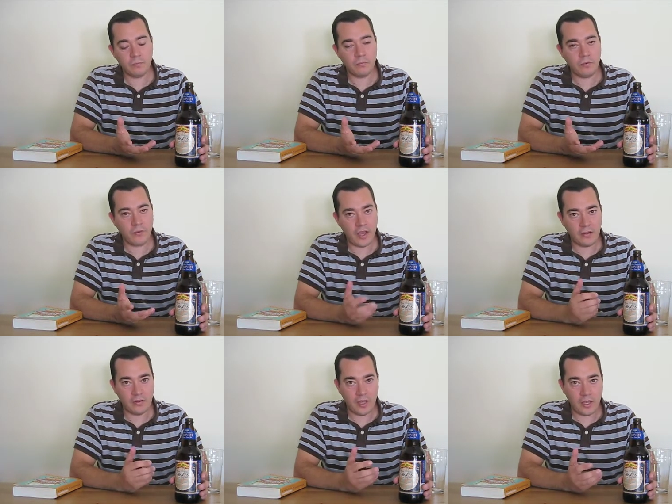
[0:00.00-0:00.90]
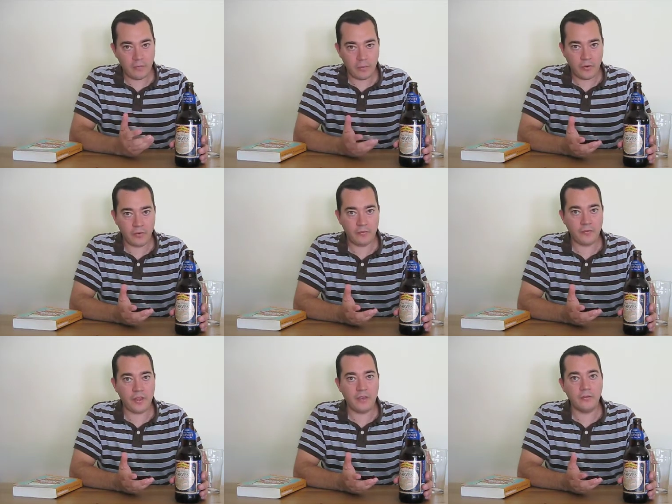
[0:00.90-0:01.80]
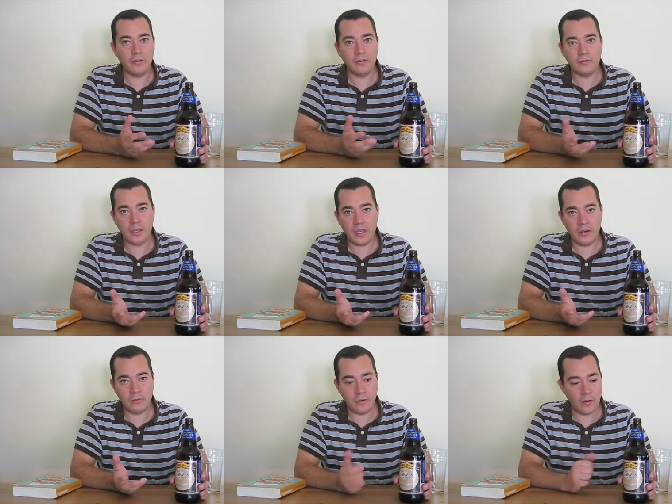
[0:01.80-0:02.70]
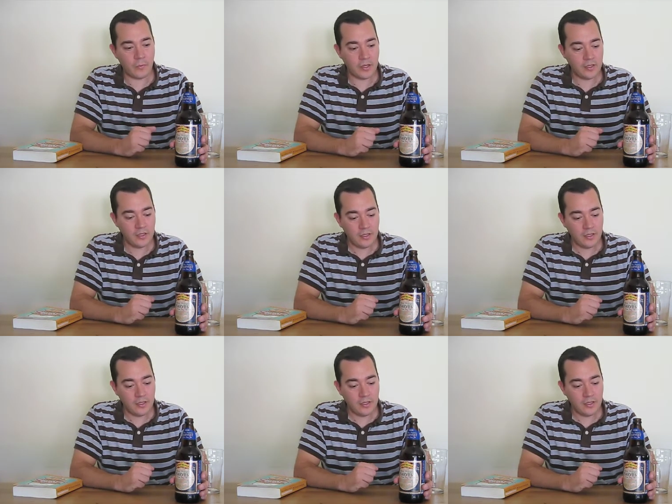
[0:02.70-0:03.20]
provide both flavor and aroma.